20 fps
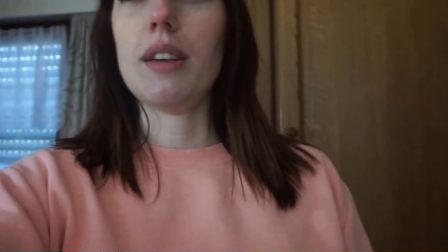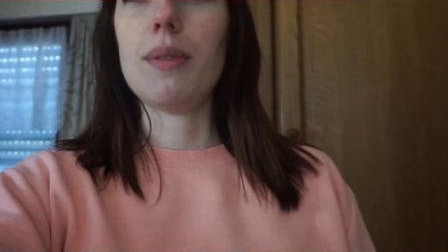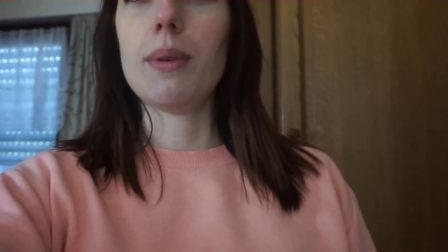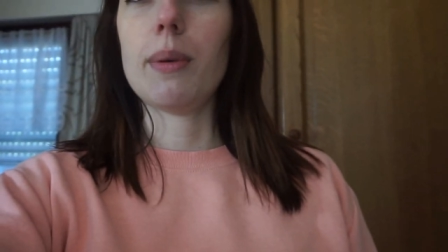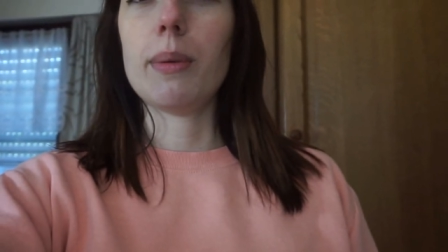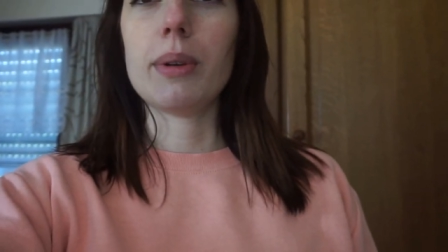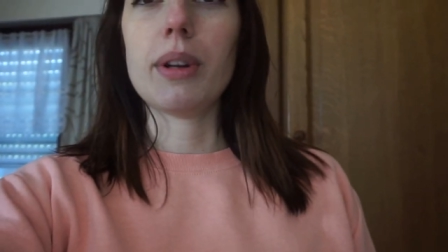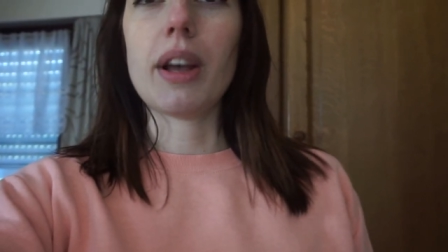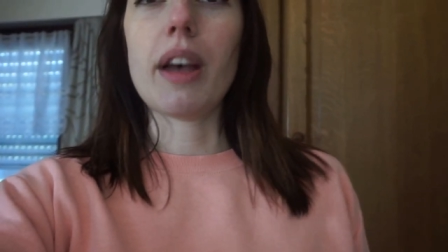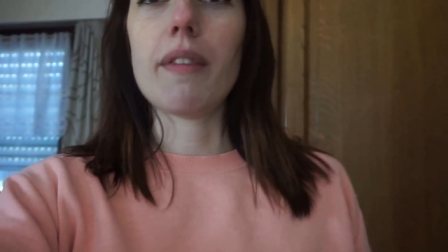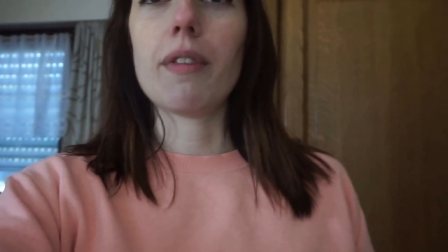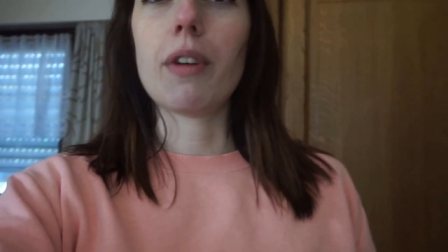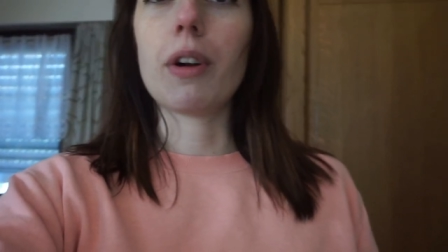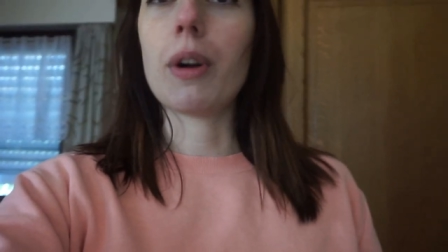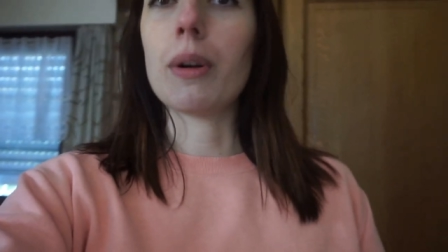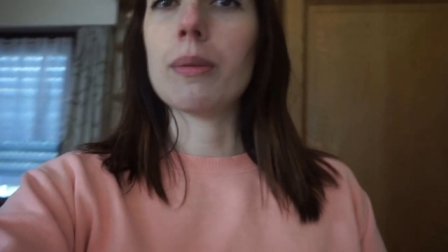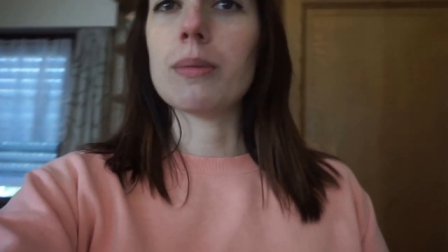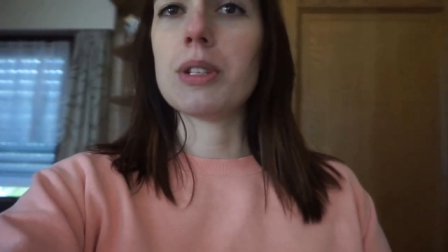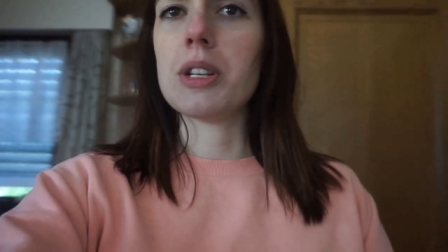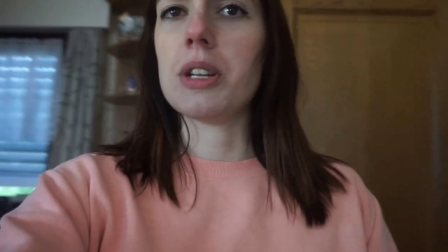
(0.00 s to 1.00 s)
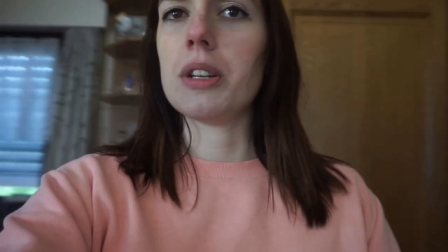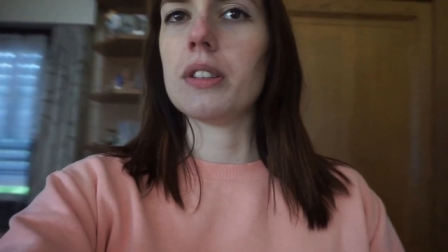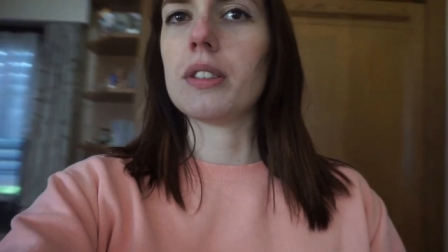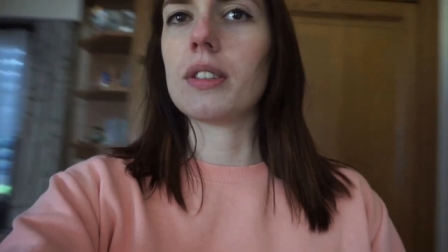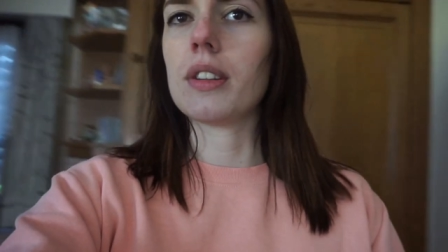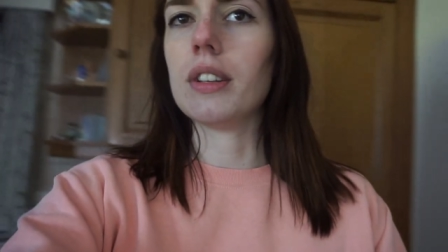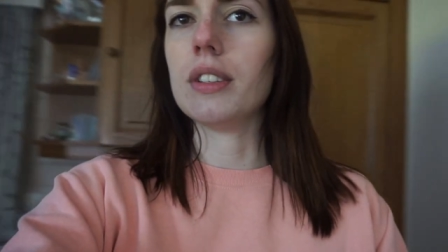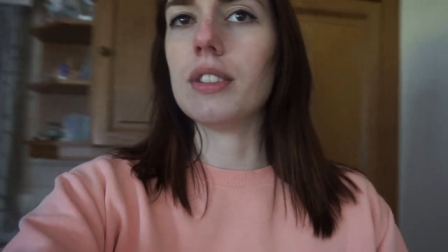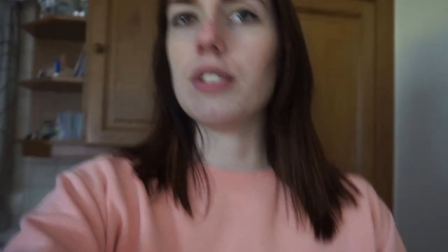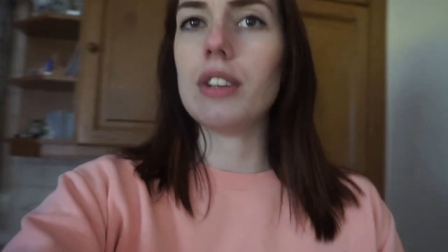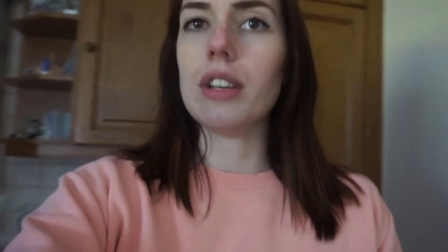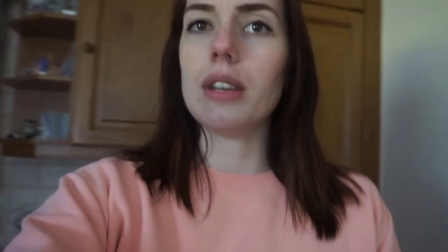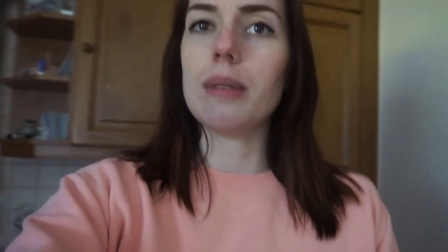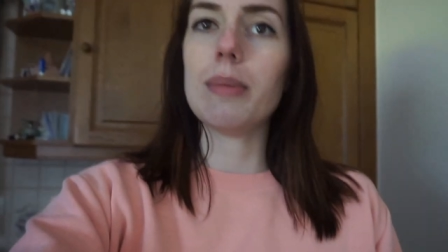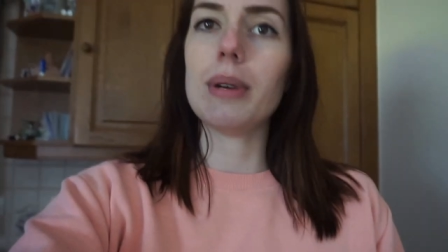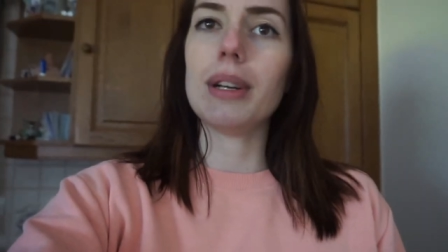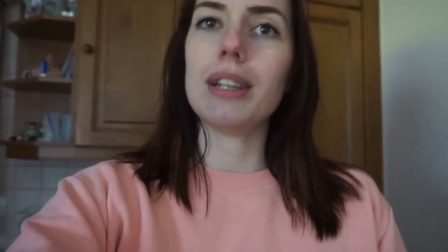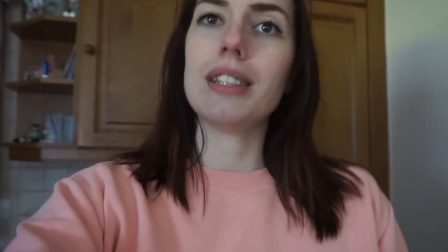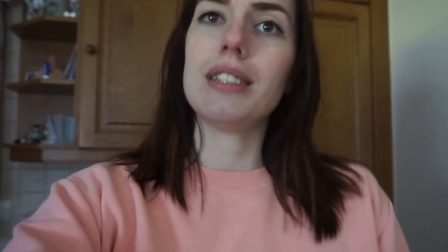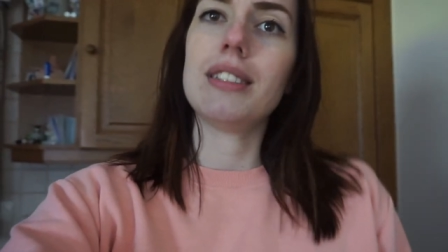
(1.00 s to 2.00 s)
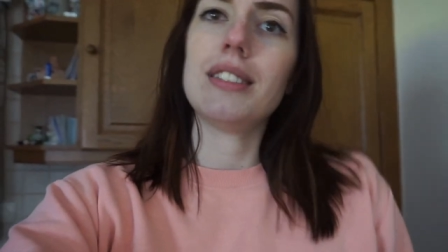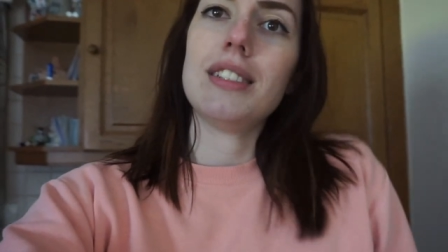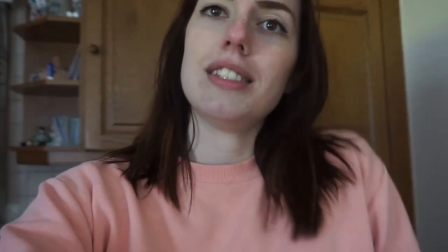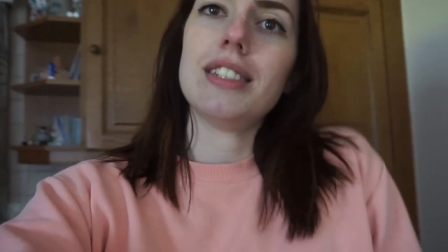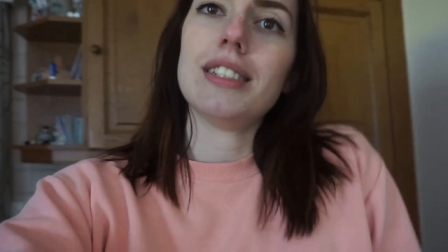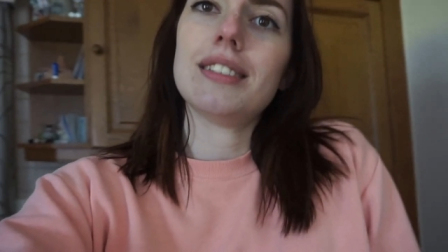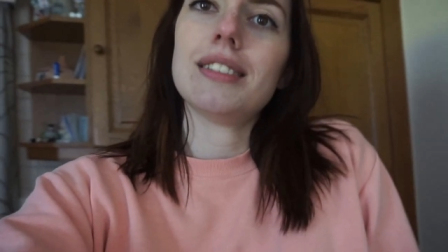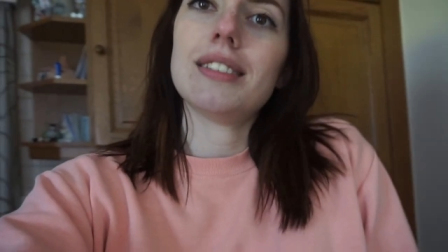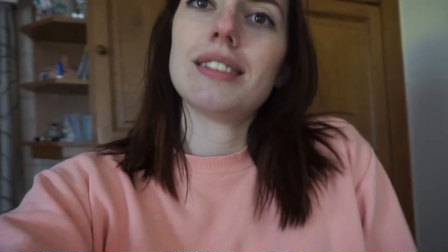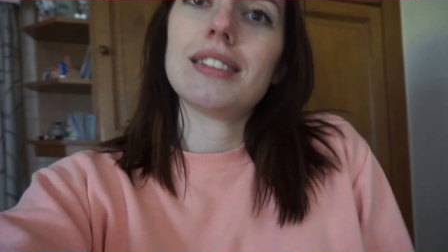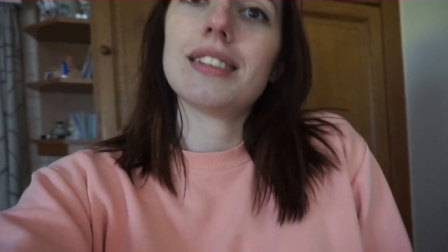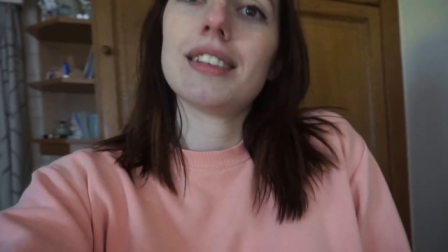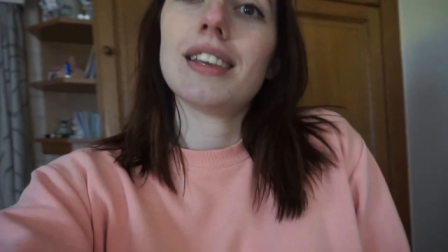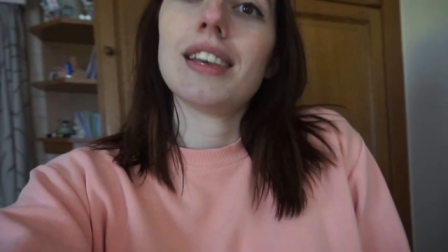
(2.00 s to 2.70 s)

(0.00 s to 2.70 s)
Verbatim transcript: if you would ever come to this country, but it's just